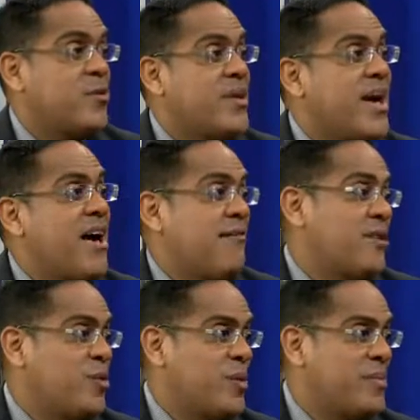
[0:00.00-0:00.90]
we have
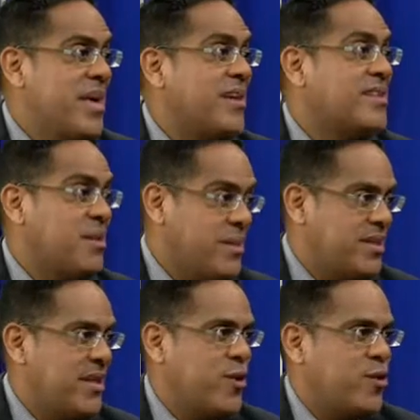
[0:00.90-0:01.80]
that will be
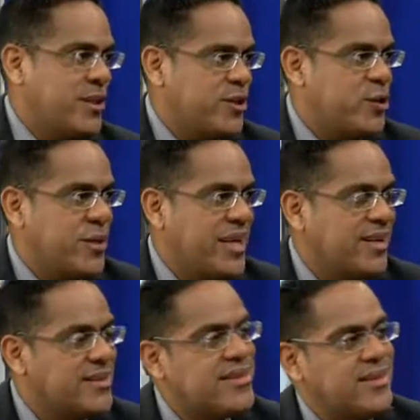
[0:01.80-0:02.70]
exhibiting on the 2 days.